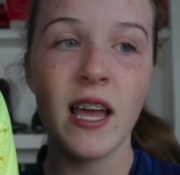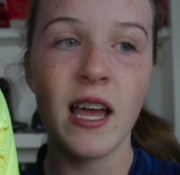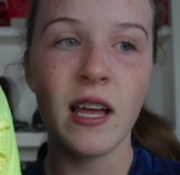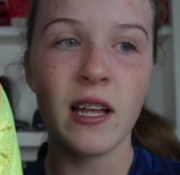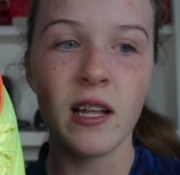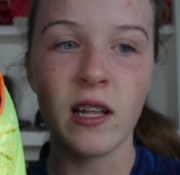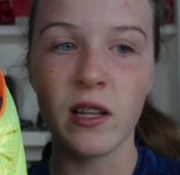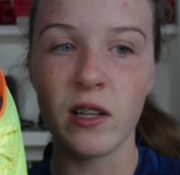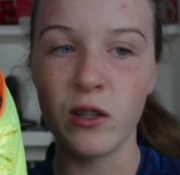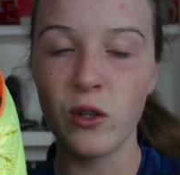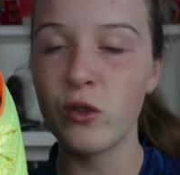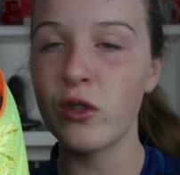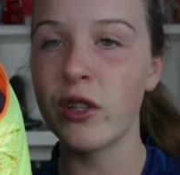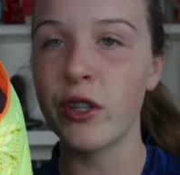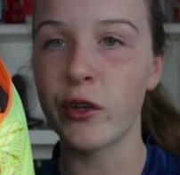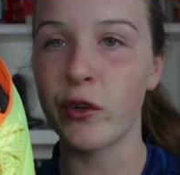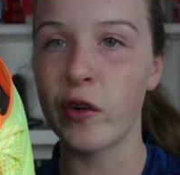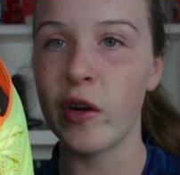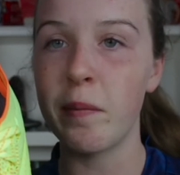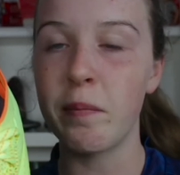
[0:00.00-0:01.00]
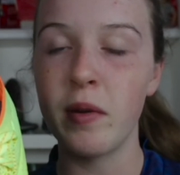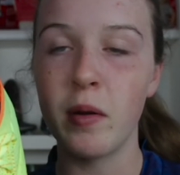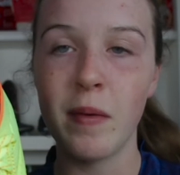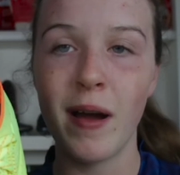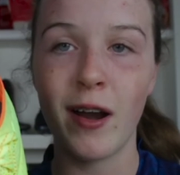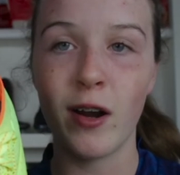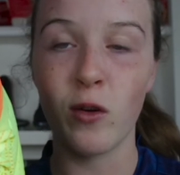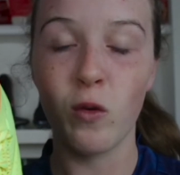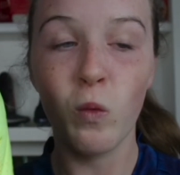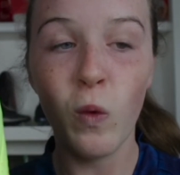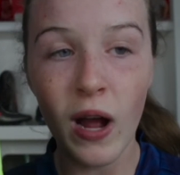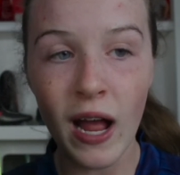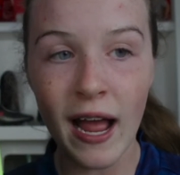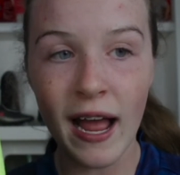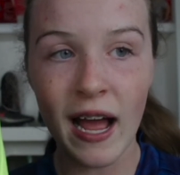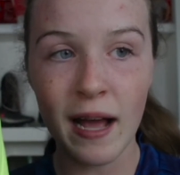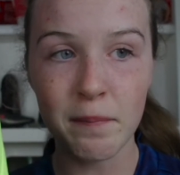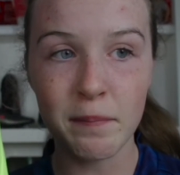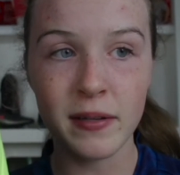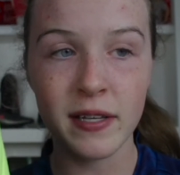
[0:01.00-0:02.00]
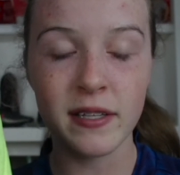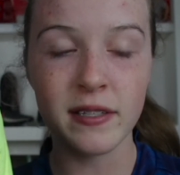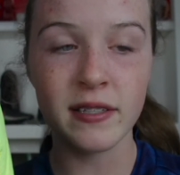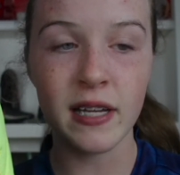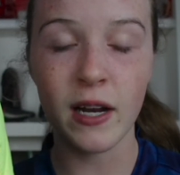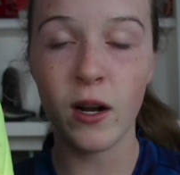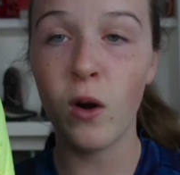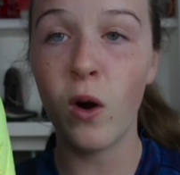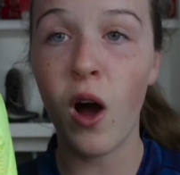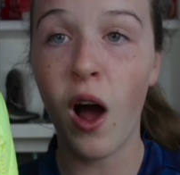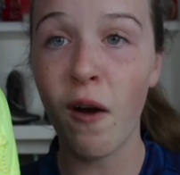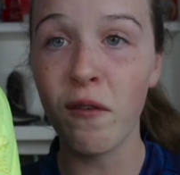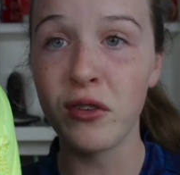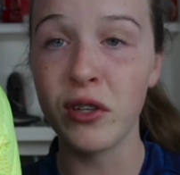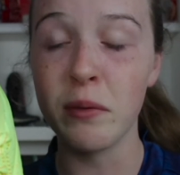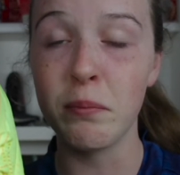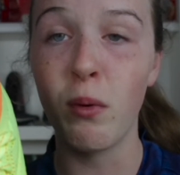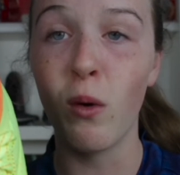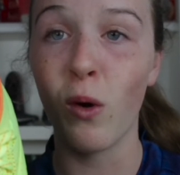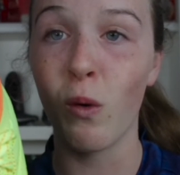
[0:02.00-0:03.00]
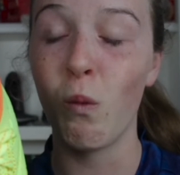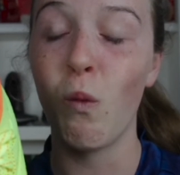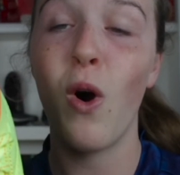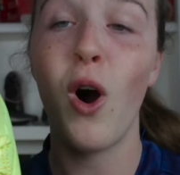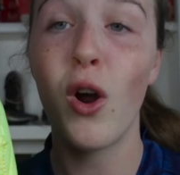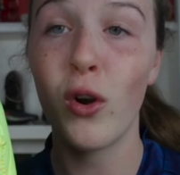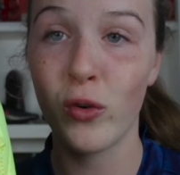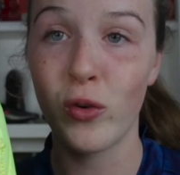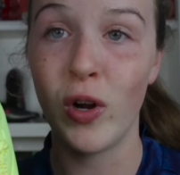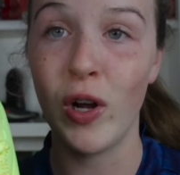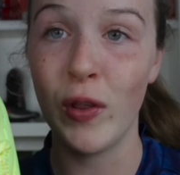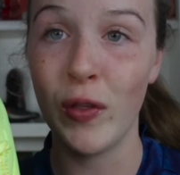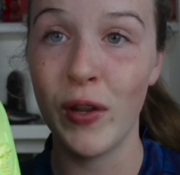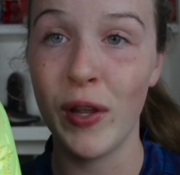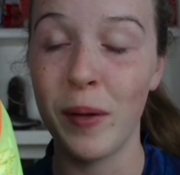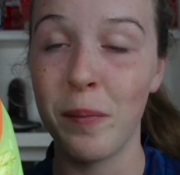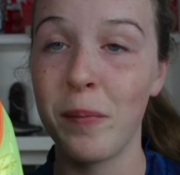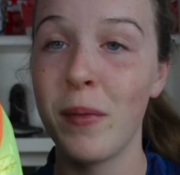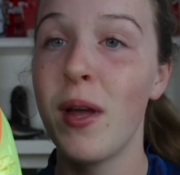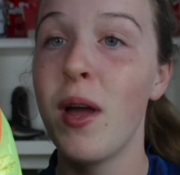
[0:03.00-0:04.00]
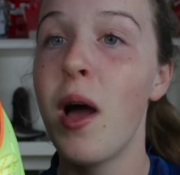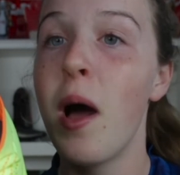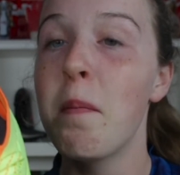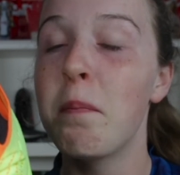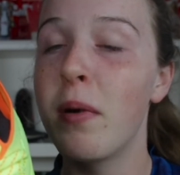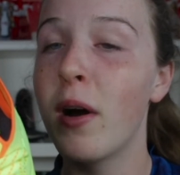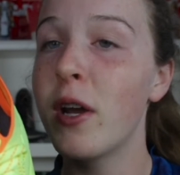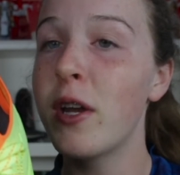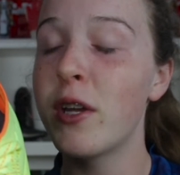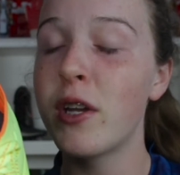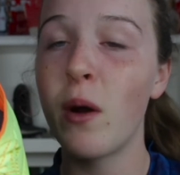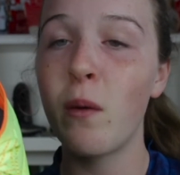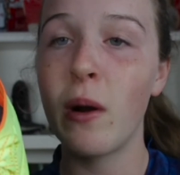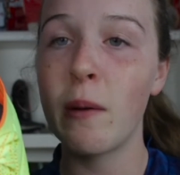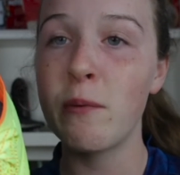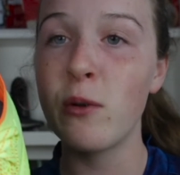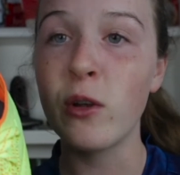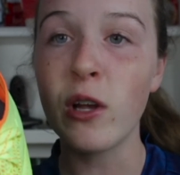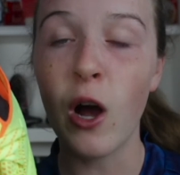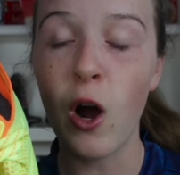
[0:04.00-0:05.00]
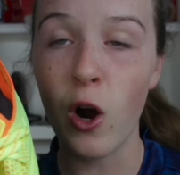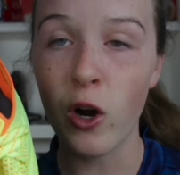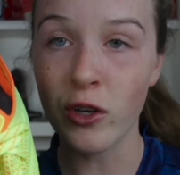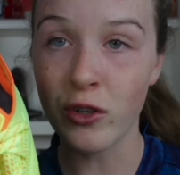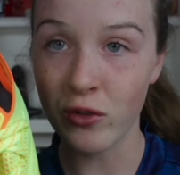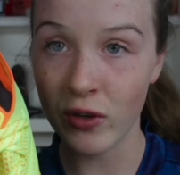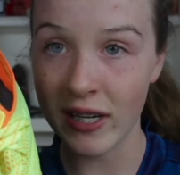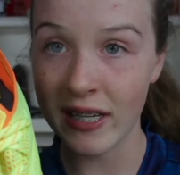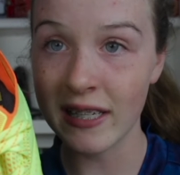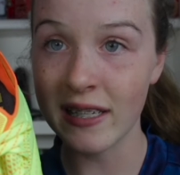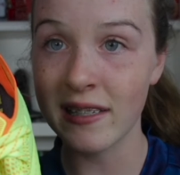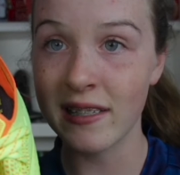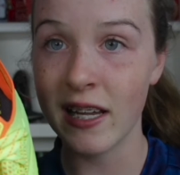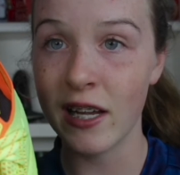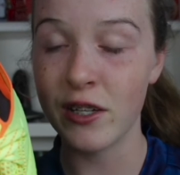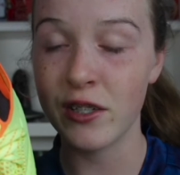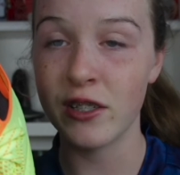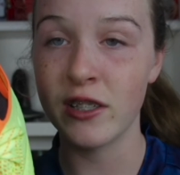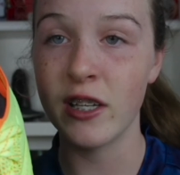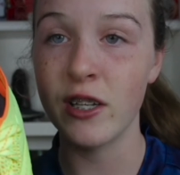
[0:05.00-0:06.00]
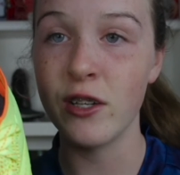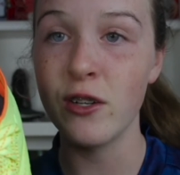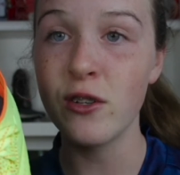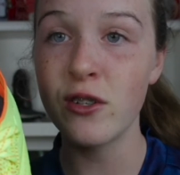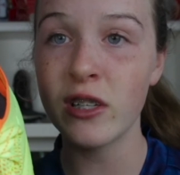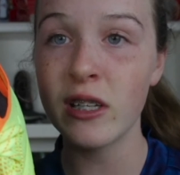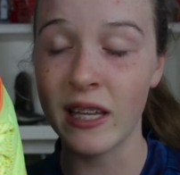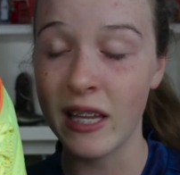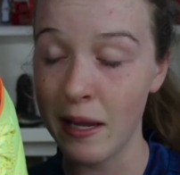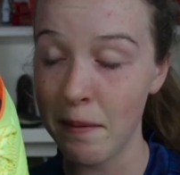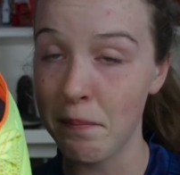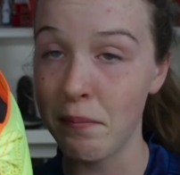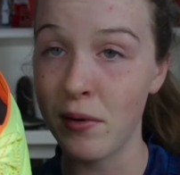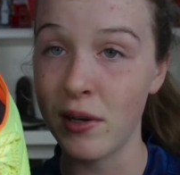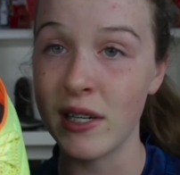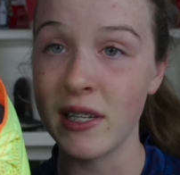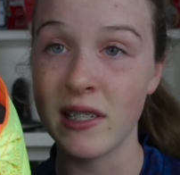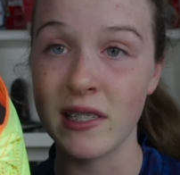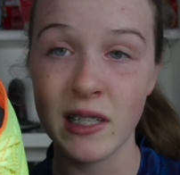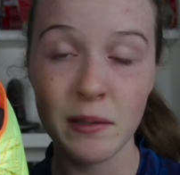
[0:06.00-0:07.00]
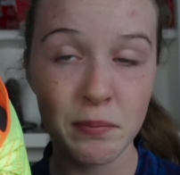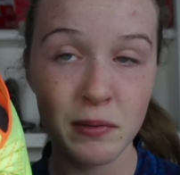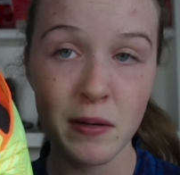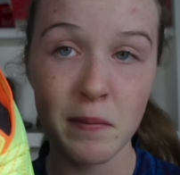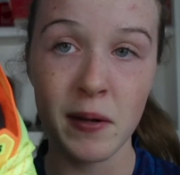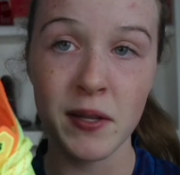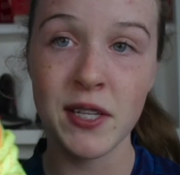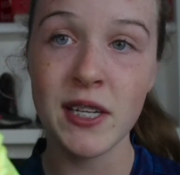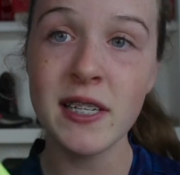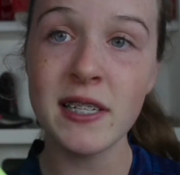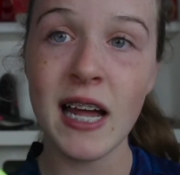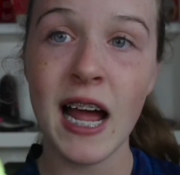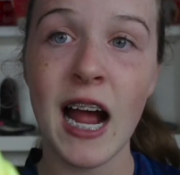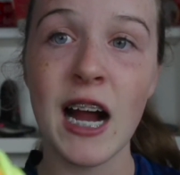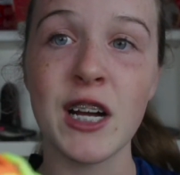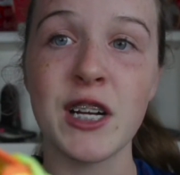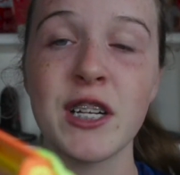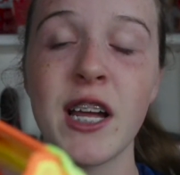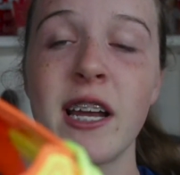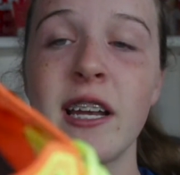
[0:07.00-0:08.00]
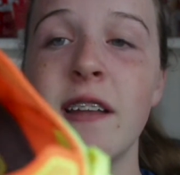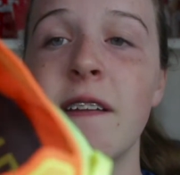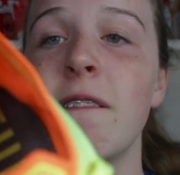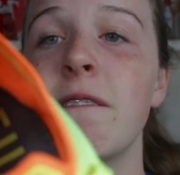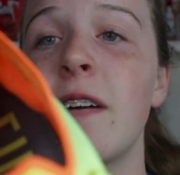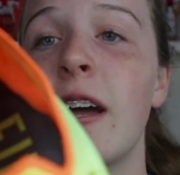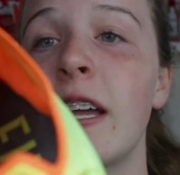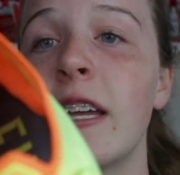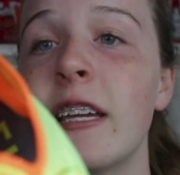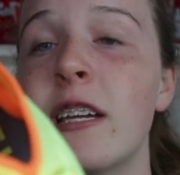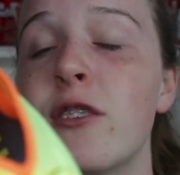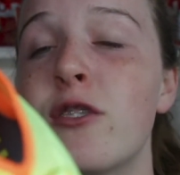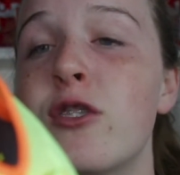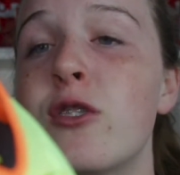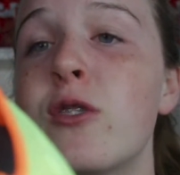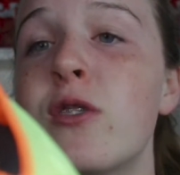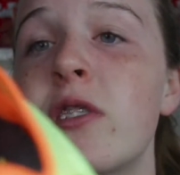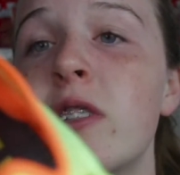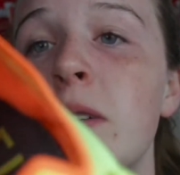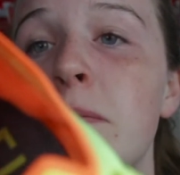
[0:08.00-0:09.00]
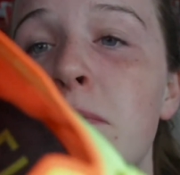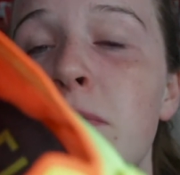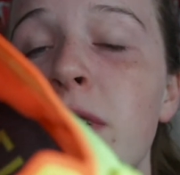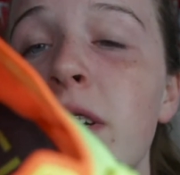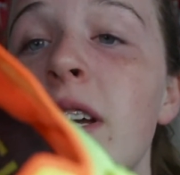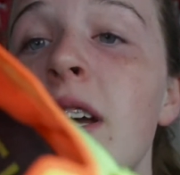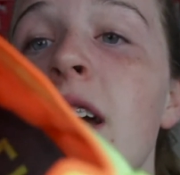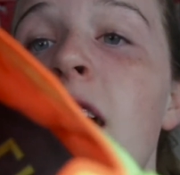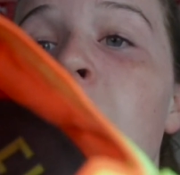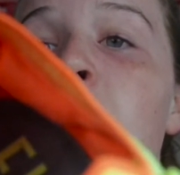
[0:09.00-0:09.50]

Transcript: losing their grip no matter what happens. I don't obviously pour water on them, but when I'm doing a hard training session, they usually get pretty slippery, but these actually I didn't find get too slippery, and they